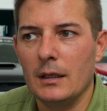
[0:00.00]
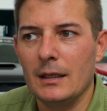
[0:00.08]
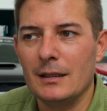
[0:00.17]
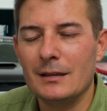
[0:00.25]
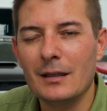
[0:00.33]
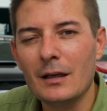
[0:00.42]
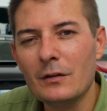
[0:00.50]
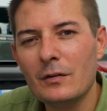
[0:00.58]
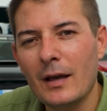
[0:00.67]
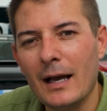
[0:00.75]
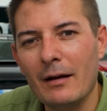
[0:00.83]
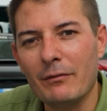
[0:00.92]
it
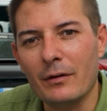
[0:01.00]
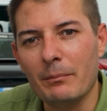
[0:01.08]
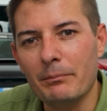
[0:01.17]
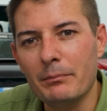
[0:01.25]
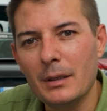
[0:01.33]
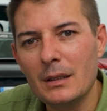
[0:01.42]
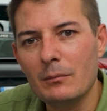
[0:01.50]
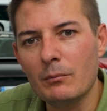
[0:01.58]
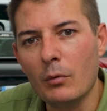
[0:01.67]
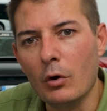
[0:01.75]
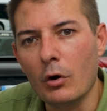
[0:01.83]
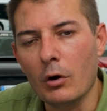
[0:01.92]
does have a bit
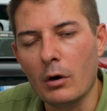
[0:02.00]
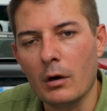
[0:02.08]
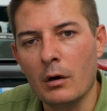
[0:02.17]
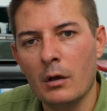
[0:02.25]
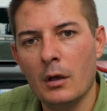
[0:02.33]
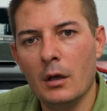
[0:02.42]
more